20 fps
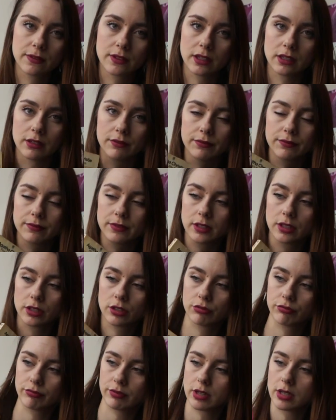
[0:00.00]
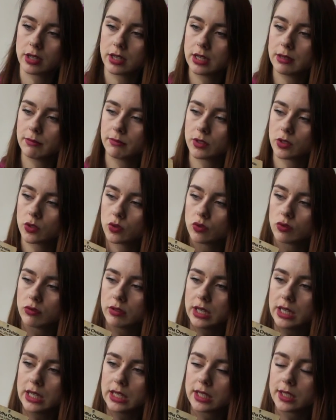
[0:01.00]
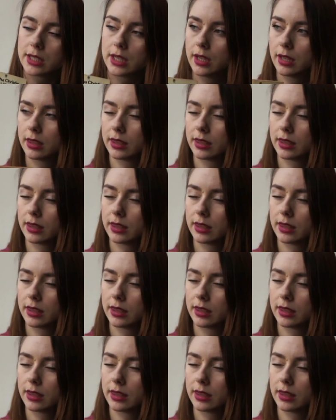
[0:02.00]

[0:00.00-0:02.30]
kind of crime stories,